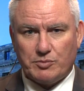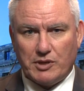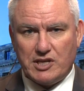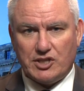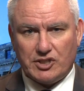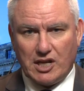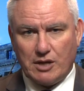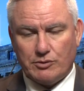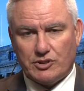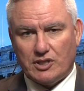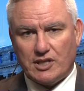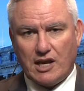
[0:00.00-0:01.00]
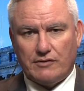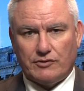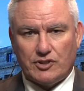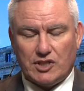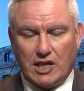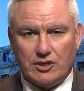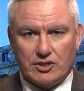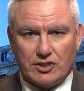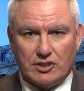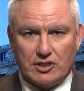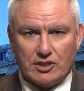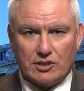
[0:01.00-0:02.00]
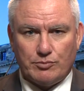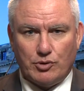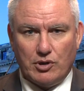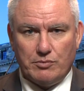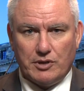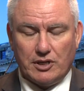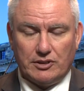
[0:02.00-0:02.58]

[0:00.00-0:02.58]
But yesterday was the day for sadness and disappointment,